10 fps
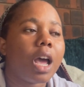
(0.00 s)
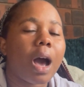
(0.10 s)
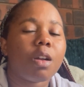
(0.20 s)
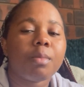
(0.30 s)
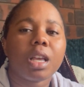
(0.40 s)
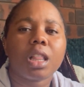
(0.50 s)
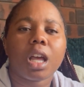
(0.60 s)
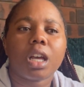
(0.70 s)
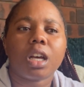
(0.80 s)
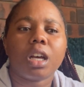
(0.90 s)
I wanna make
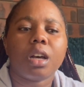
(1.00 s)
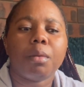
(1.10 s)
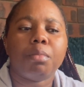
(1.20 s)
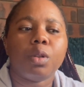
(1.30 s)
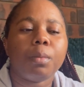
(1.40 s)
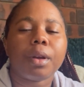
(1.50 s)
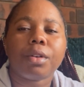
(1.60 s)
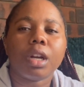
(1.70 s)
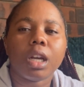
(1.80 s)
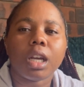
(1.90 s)
like a
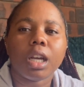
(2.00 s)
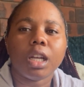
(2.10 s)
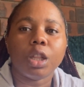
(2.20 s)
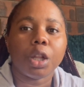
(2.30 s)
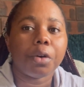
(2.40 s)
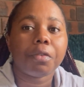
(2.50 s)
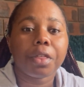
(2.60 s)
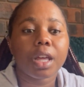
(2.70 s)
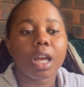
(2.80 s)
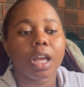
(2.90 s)
blueberry loaf
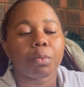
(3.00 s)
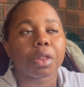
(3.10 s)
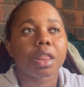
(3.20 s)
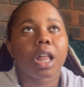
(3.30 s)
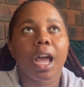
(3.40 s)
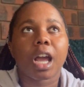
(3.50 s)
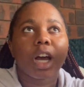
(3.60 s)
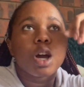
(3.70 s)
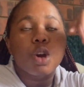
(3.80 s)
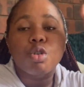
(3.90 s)
thing with like
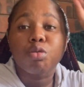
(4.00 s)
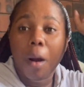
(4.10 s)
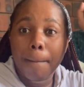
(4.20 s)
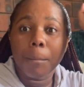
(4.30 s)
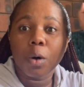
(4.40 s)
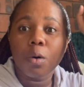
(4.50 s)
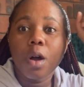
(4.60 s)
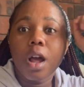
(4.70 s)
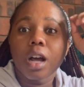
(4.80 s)
crumble.